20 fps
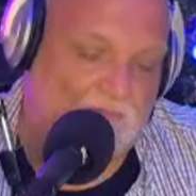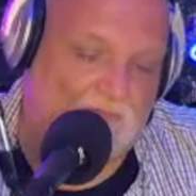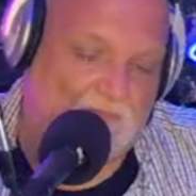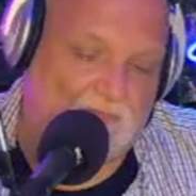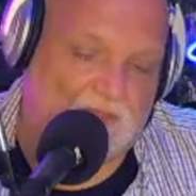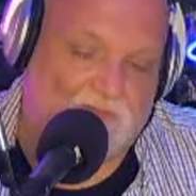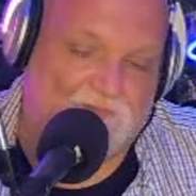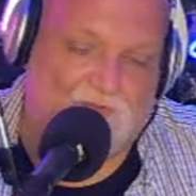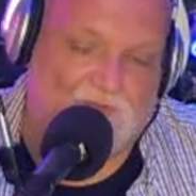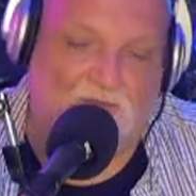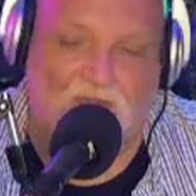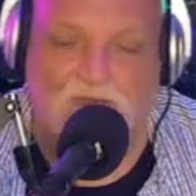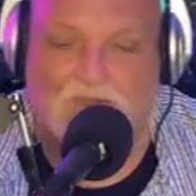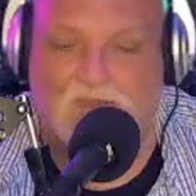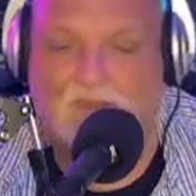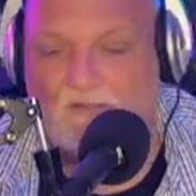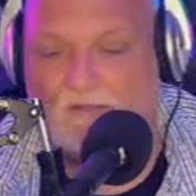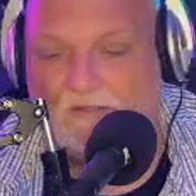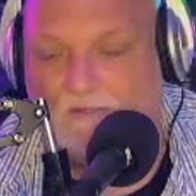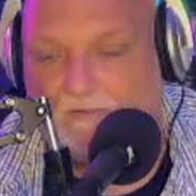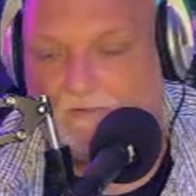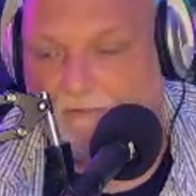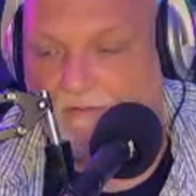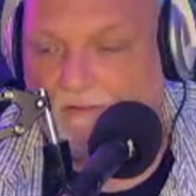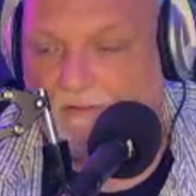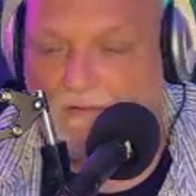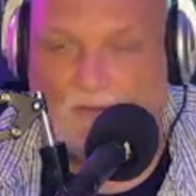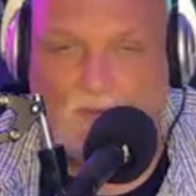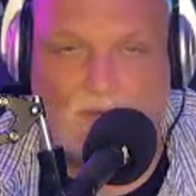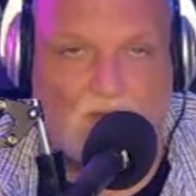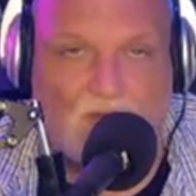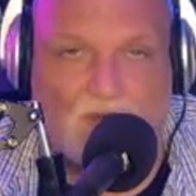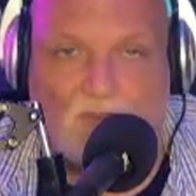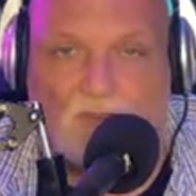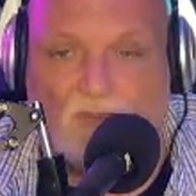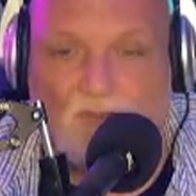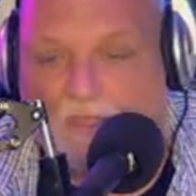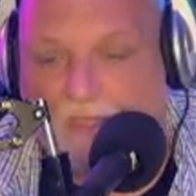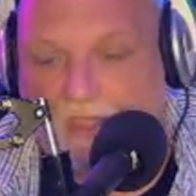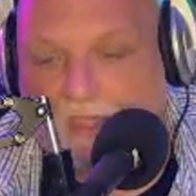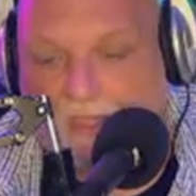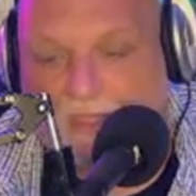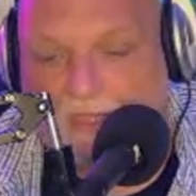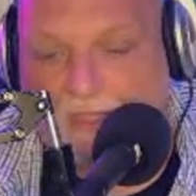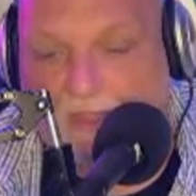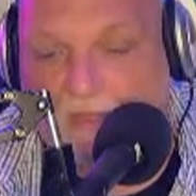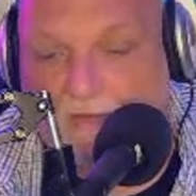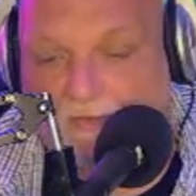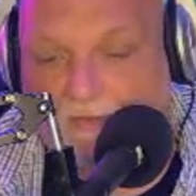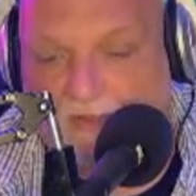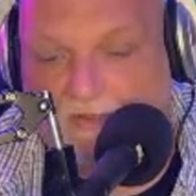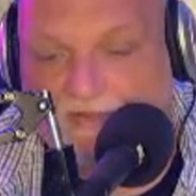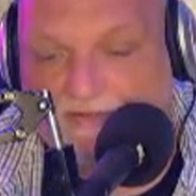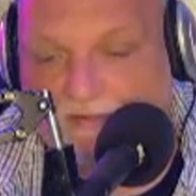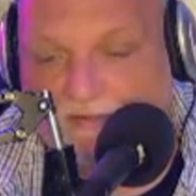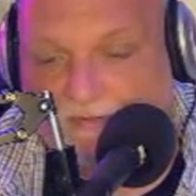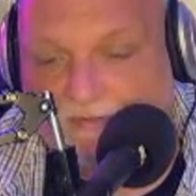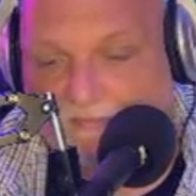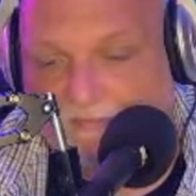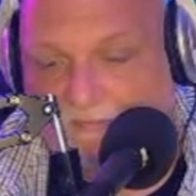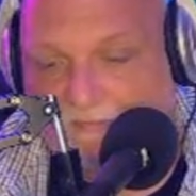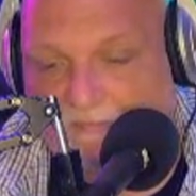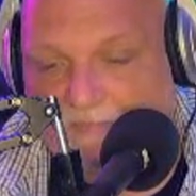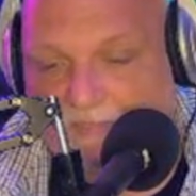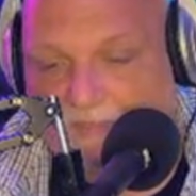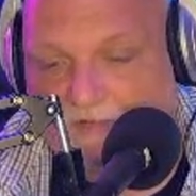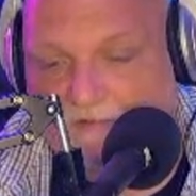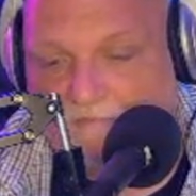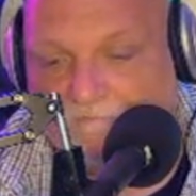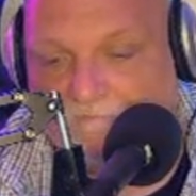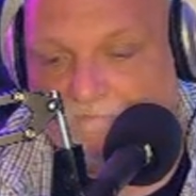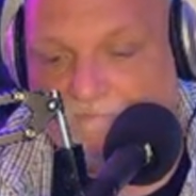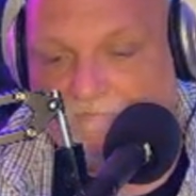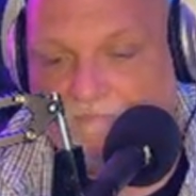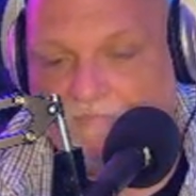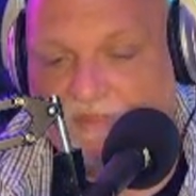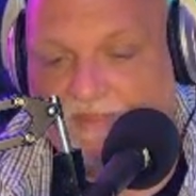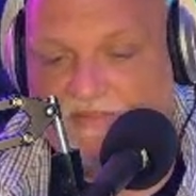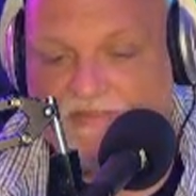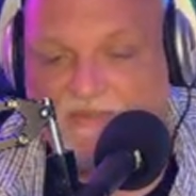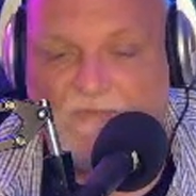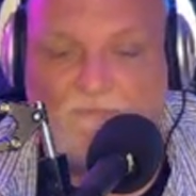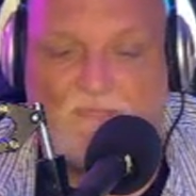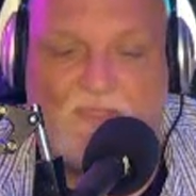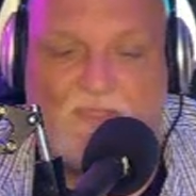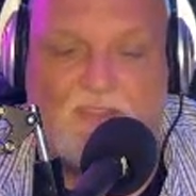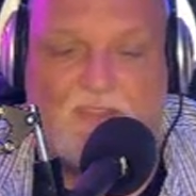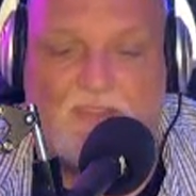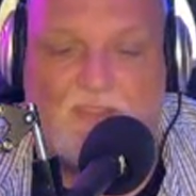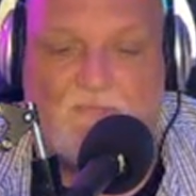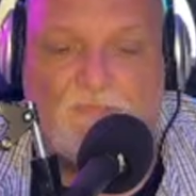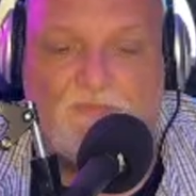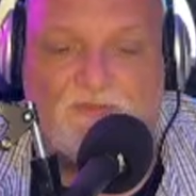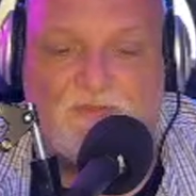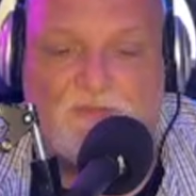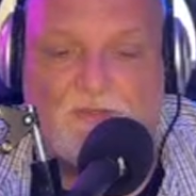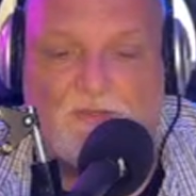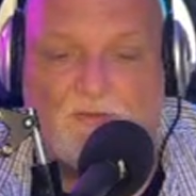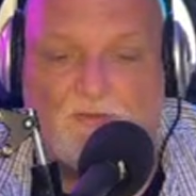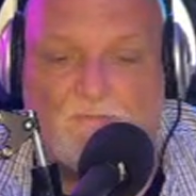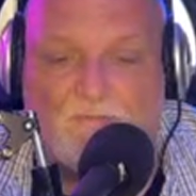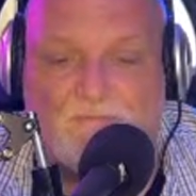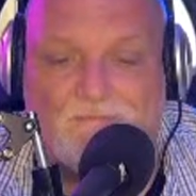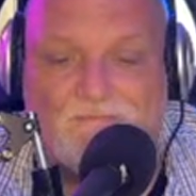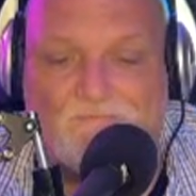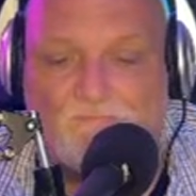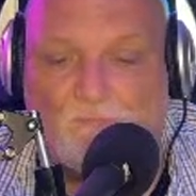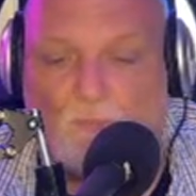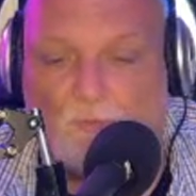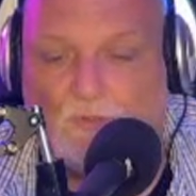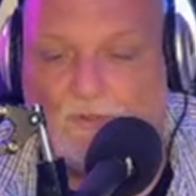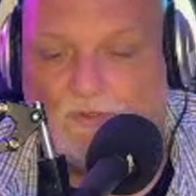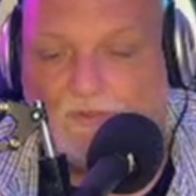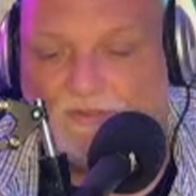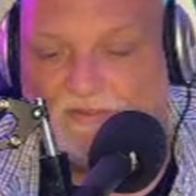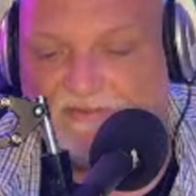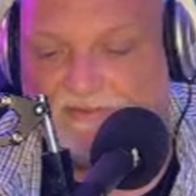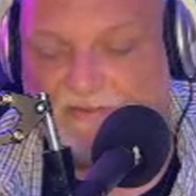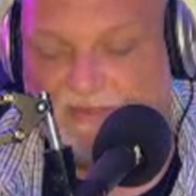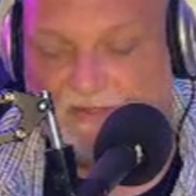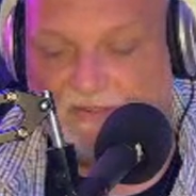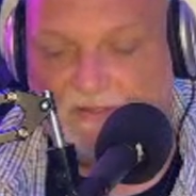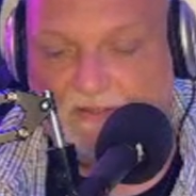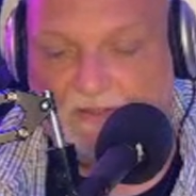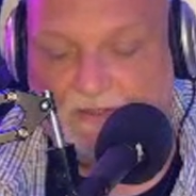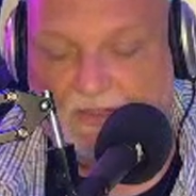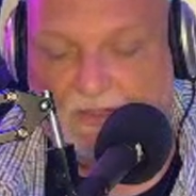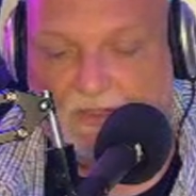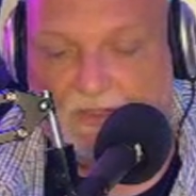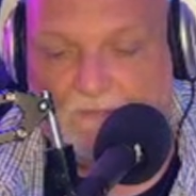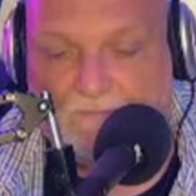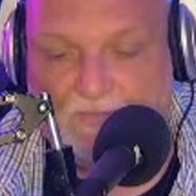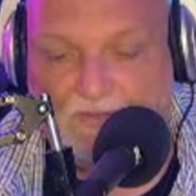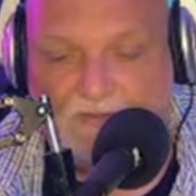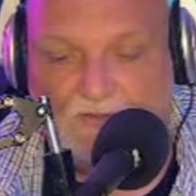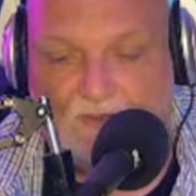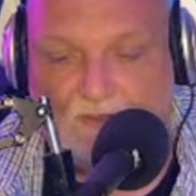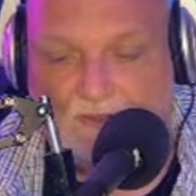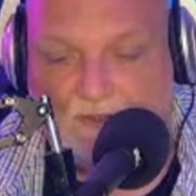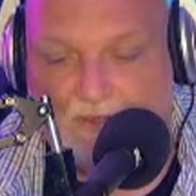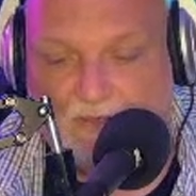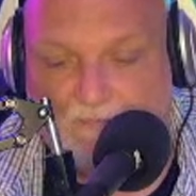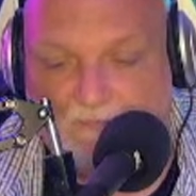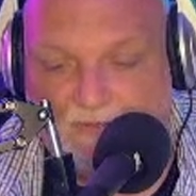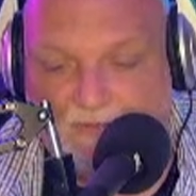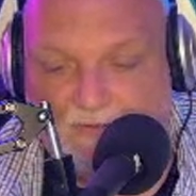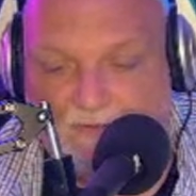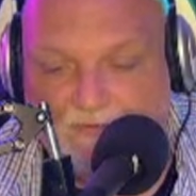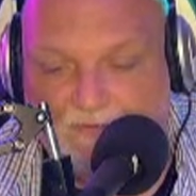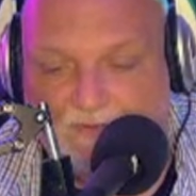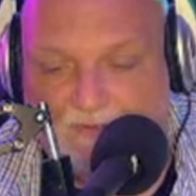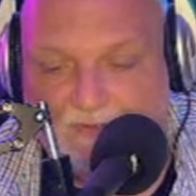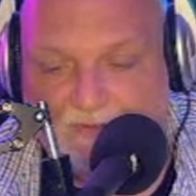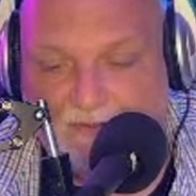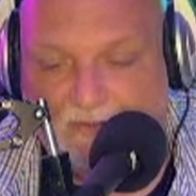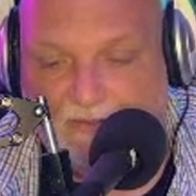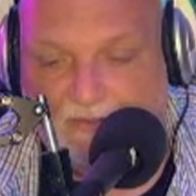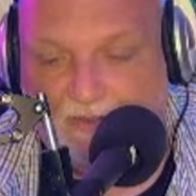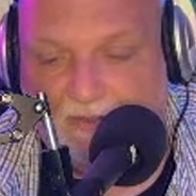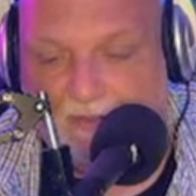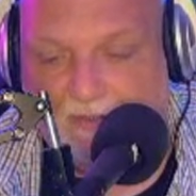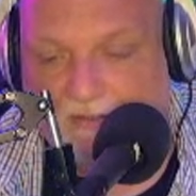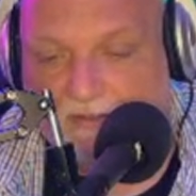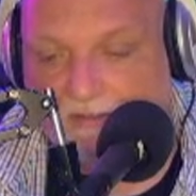have to look it up later. Anyway, so see my image here, where you can see the me talking, my little talking head.